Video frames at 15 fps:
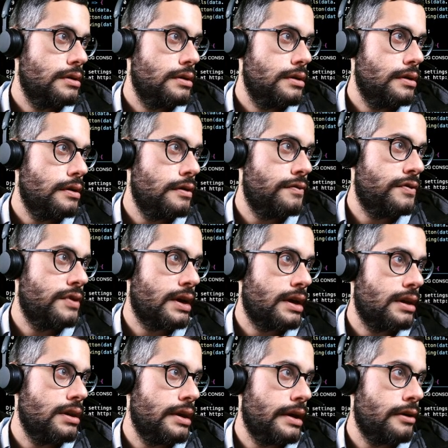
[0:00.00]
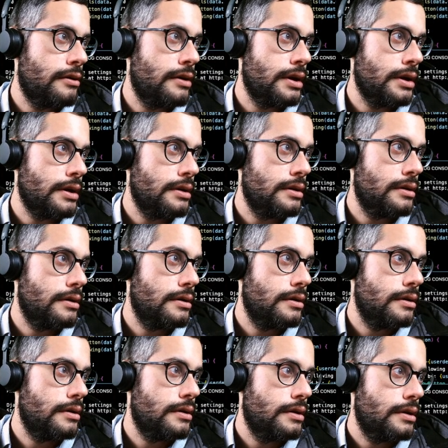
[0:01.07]
of declaring.
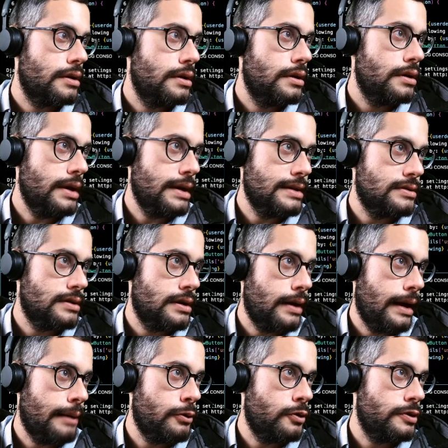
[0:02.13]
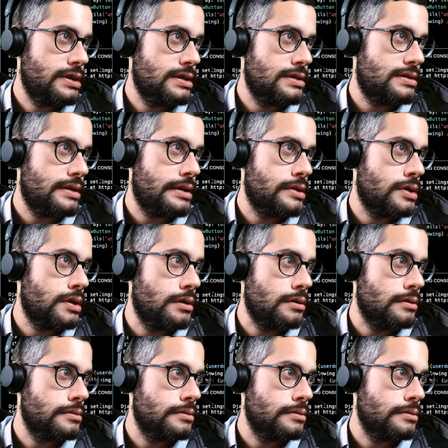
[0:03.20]
Yeah, so I'm already going to say no.